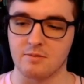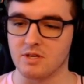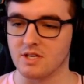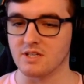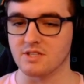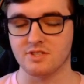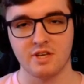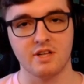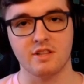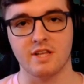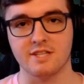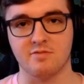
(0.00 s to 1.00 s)
Because
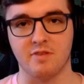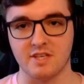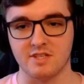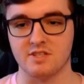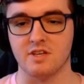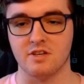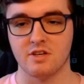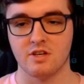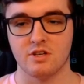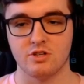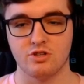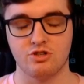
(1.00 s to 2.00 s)
let's face it,
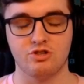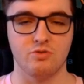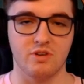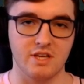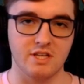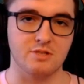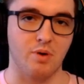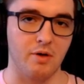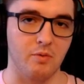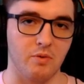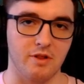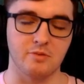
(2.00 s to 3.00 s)
shooting is probably
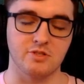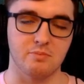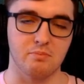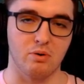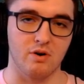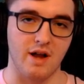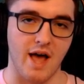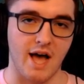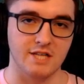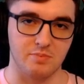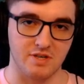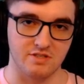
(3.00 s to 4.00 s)
one of the most important
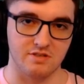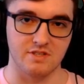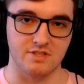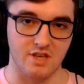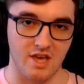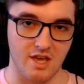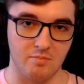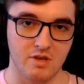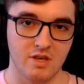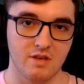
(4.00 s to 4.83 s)
aspects of this game.